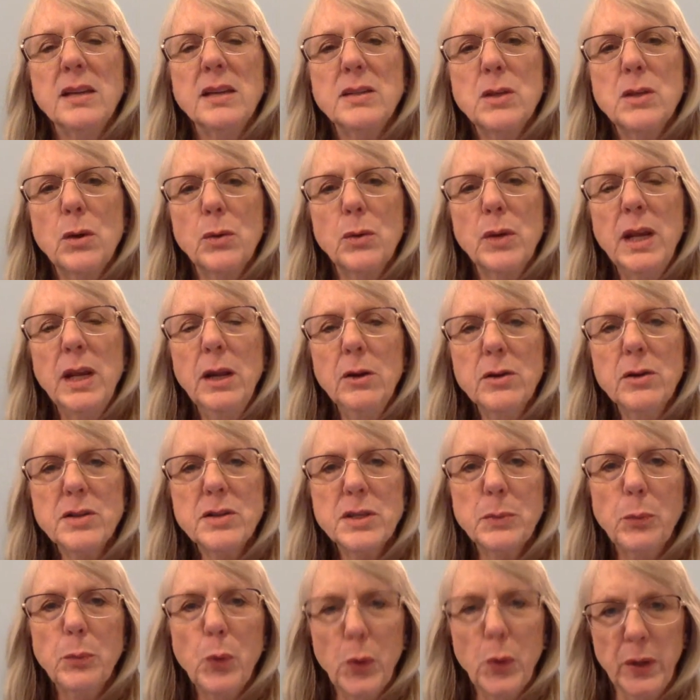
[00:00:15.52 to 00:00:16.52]
So here are
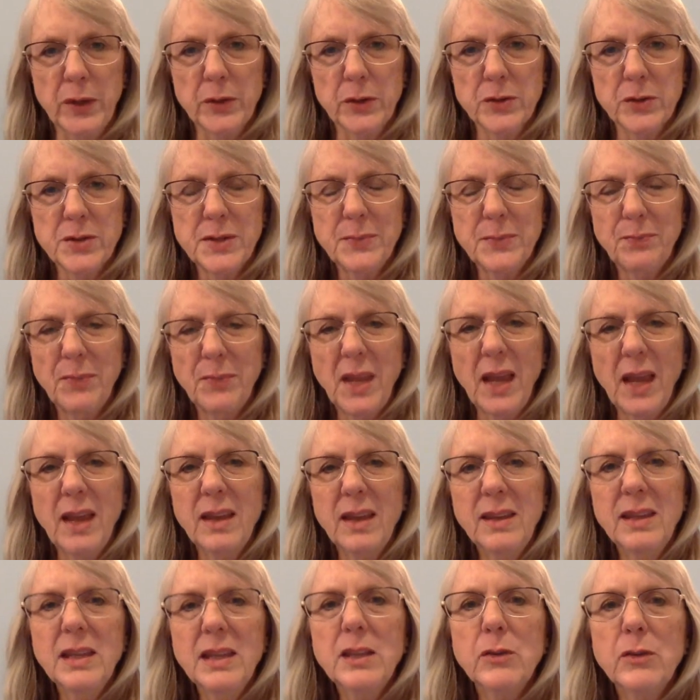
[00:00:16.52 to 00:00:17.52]
some pointers.
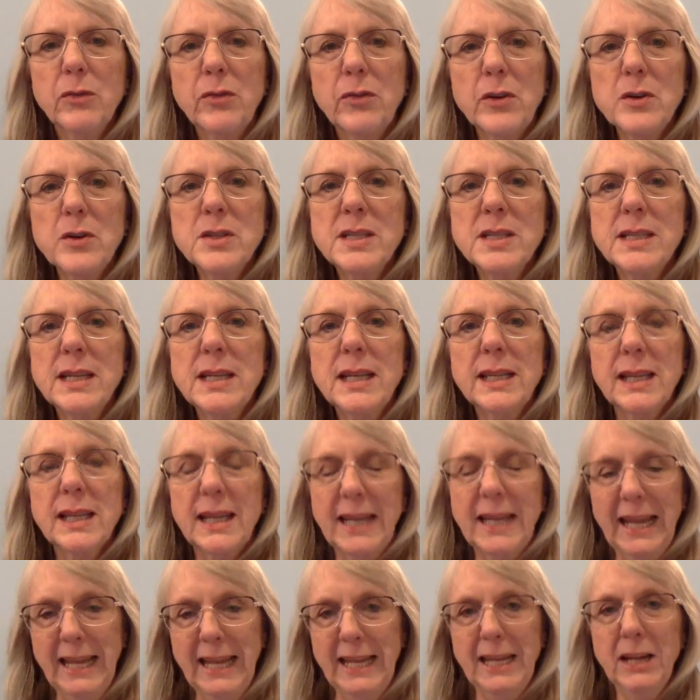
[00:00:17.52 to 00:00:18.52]
I think the first thing
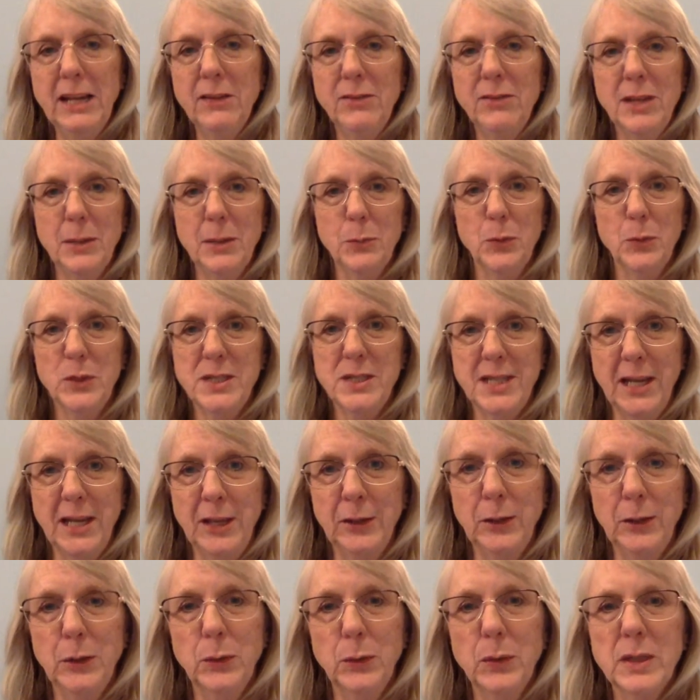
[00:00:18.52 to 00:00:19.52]
that any of them would
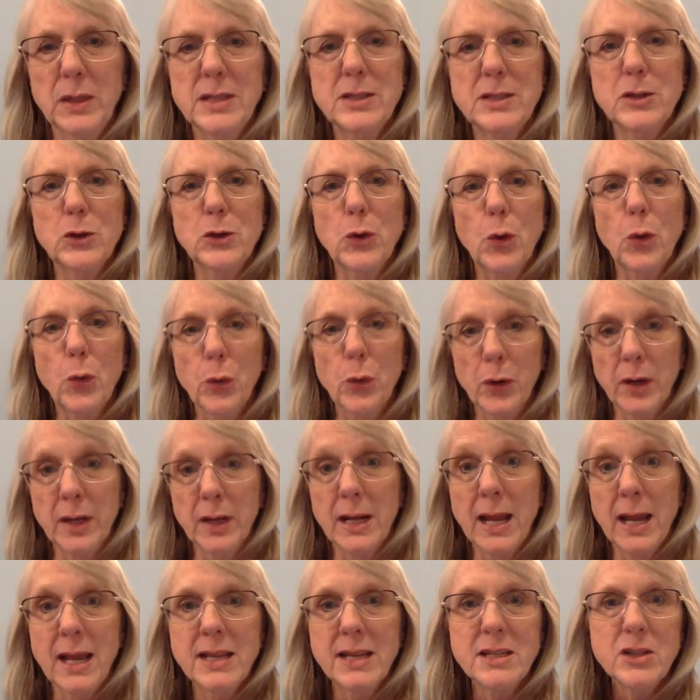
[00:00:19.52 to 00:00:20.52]
tell you is to
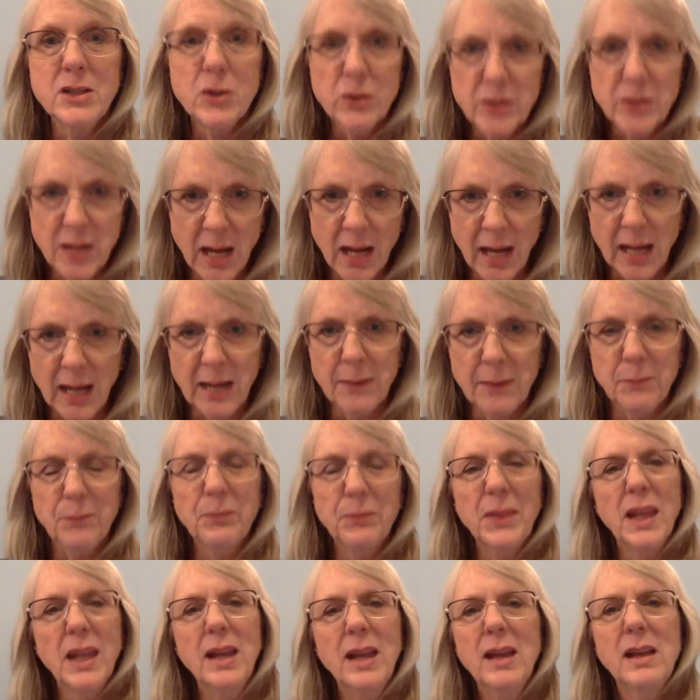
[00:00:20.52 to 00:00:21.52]
organize your
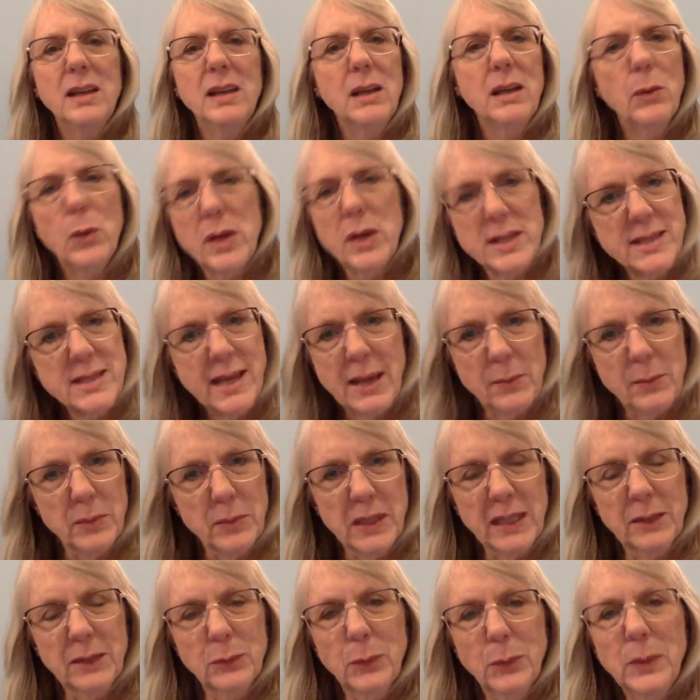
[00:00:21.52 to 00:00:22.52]
time. Now, what does that
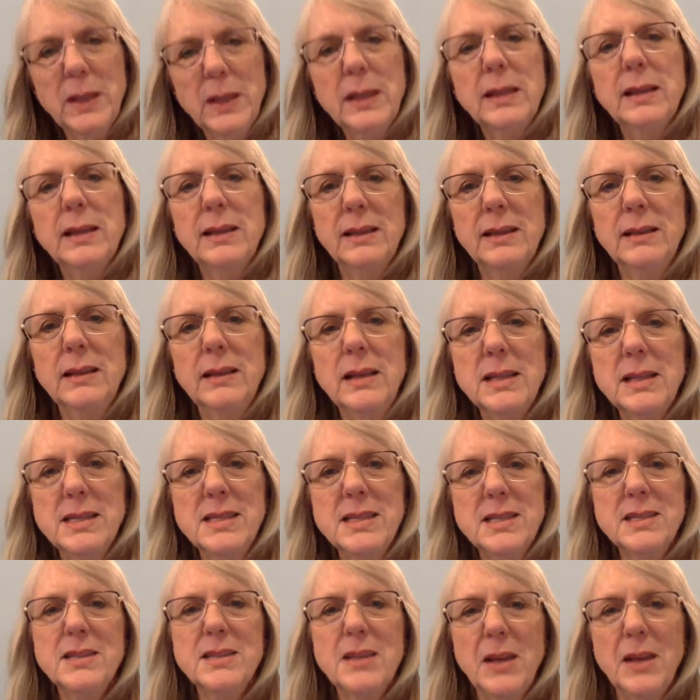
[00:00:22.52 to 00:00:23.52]
mean? Well,
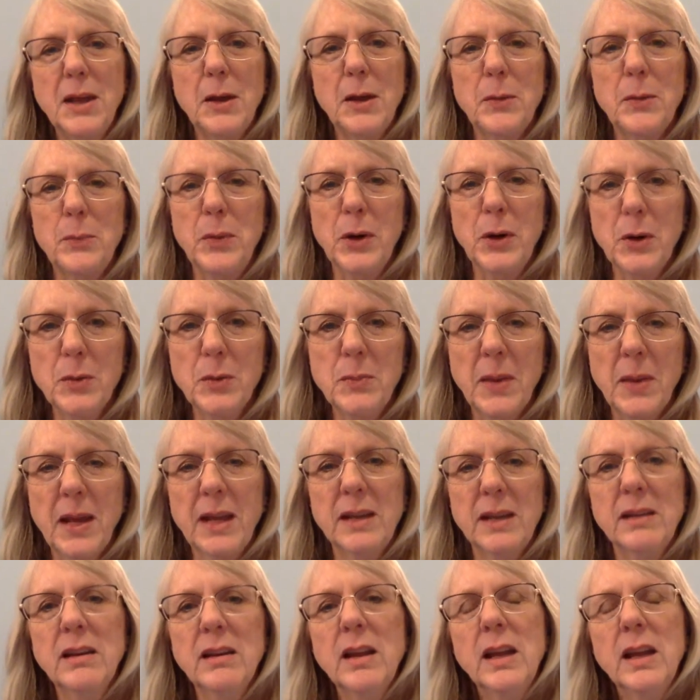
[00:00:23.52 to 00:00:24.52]
let's bear in
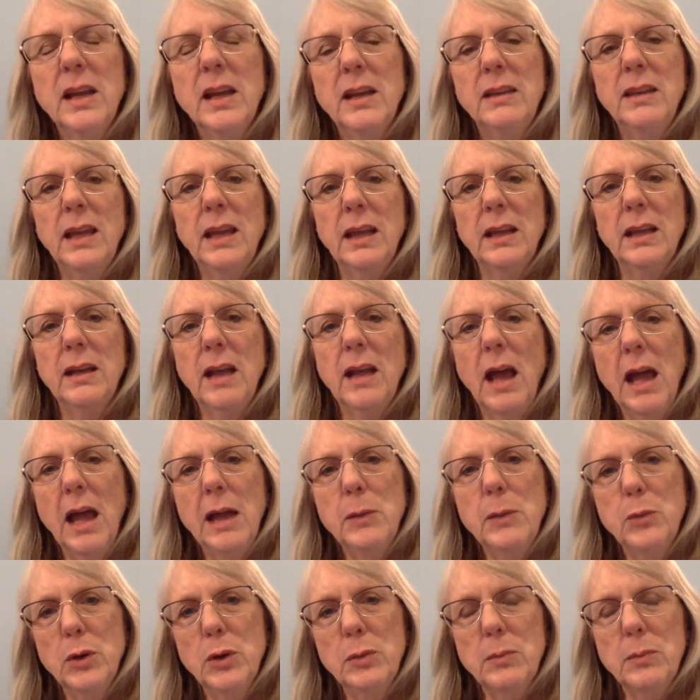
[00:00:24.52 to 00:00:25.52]
mind that
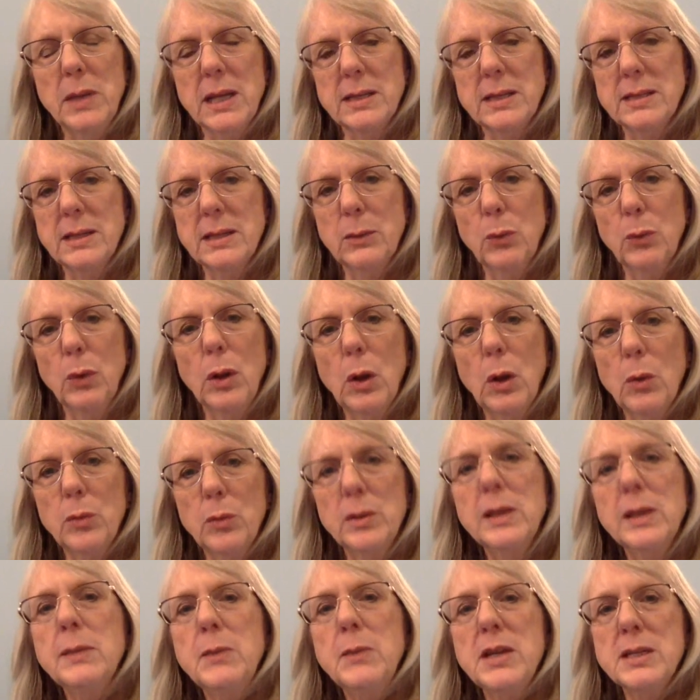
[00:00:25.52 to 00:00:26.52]
hybrid means that we'll
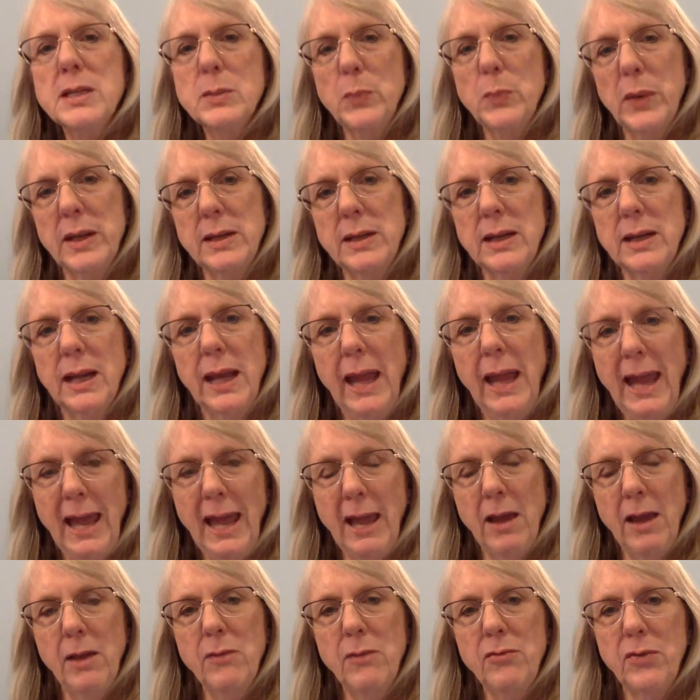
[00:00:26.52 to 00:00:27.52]
only be spending
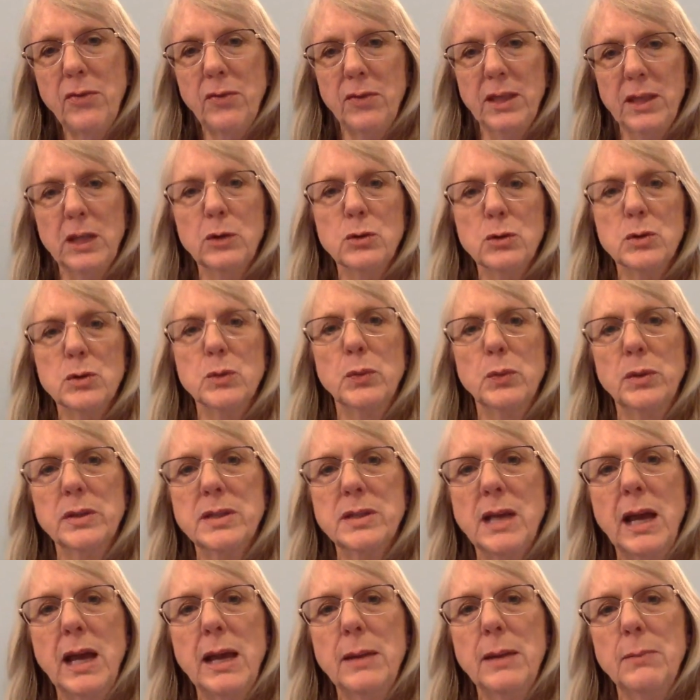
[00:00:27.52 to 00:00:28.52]
half of the usual
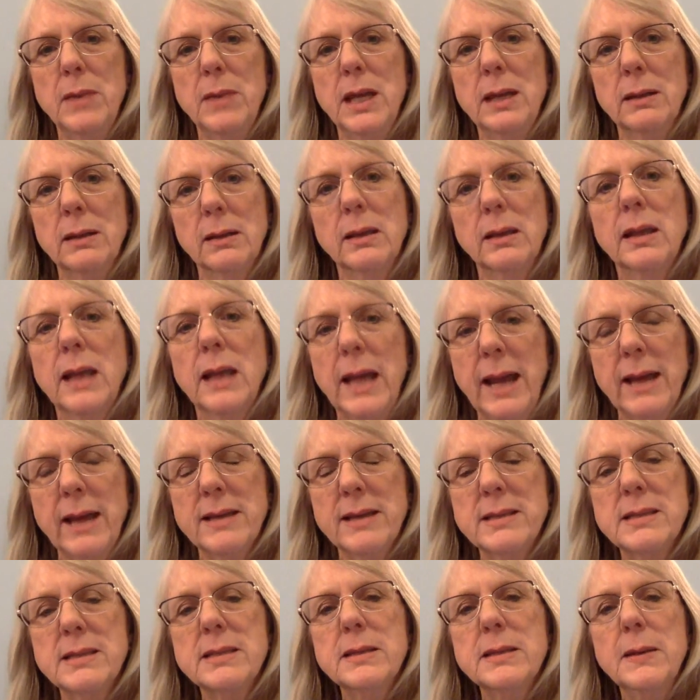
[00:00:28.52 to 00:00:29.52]
time in
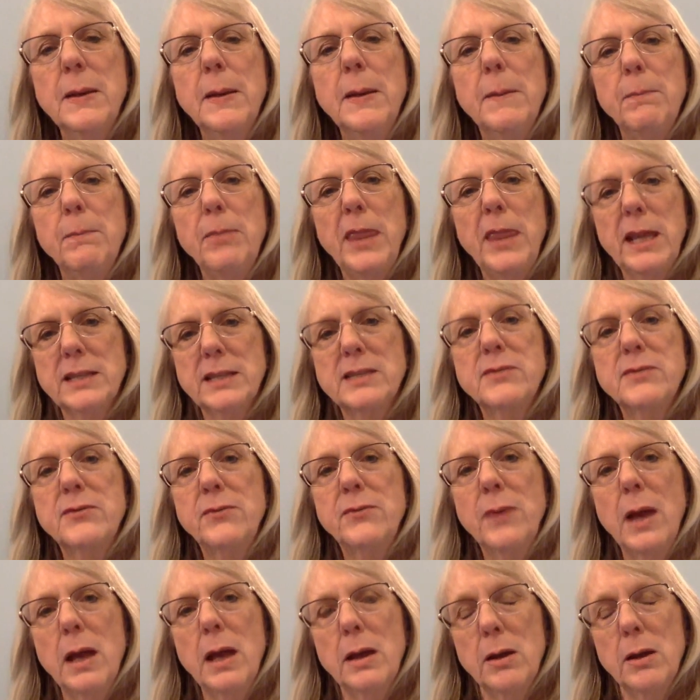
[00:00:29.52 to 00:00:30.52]
class.
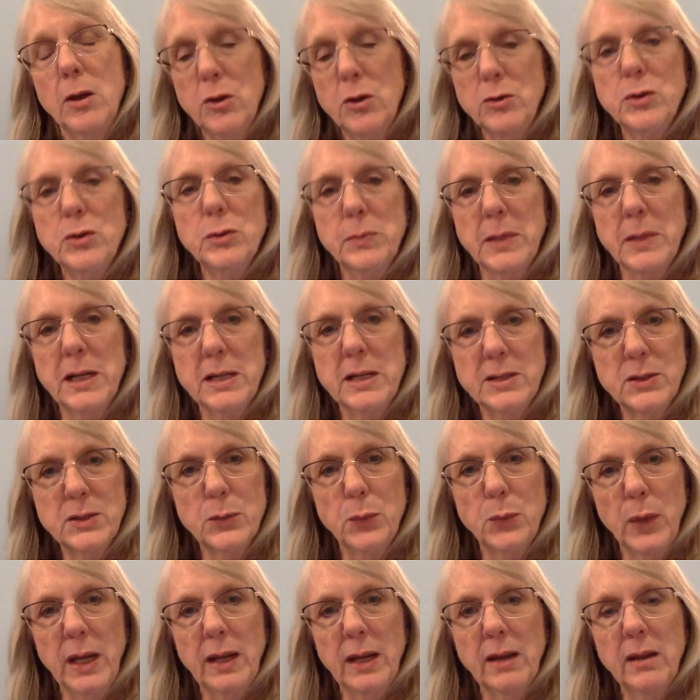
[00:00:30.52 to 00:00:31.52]
That's 100 minutes
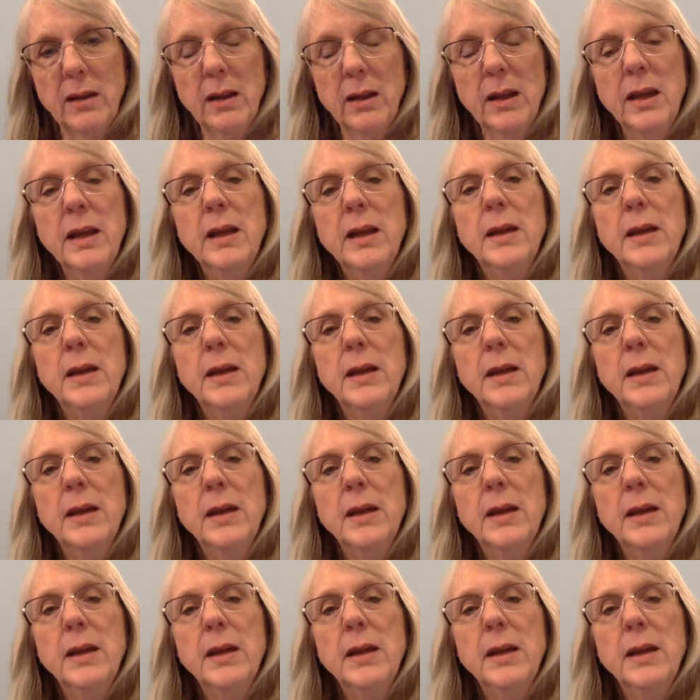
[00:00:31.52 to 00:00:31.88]
a week.